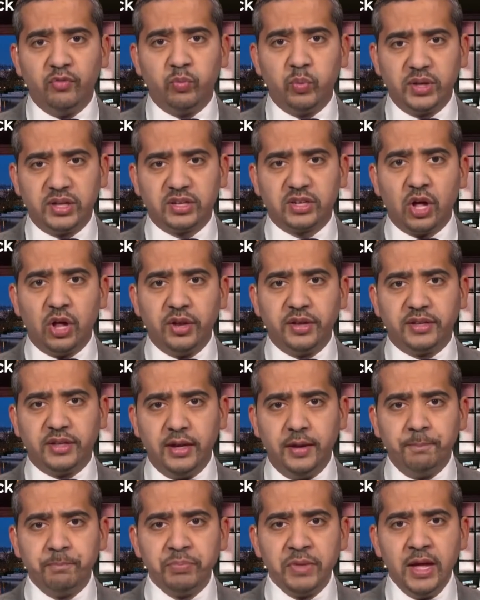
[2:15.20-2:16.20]
of
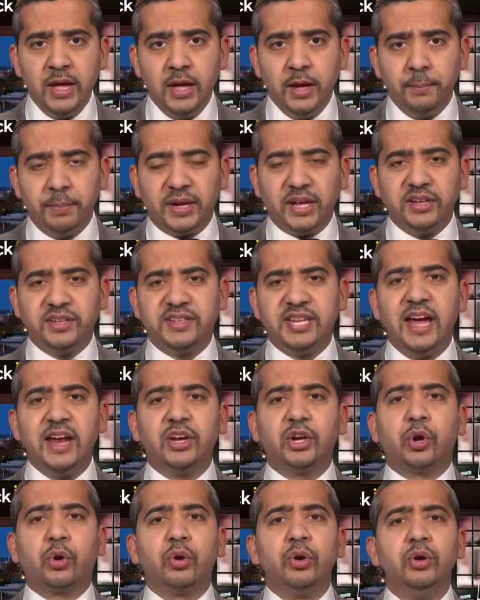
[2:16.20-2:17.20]
Wisconsin, because
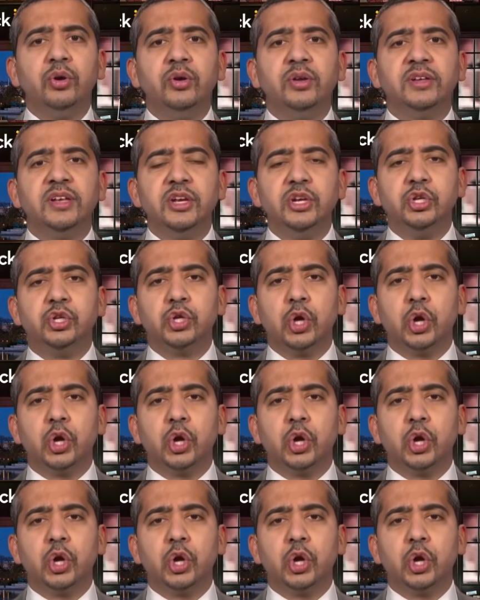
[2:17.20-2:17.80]
Ted Cruz and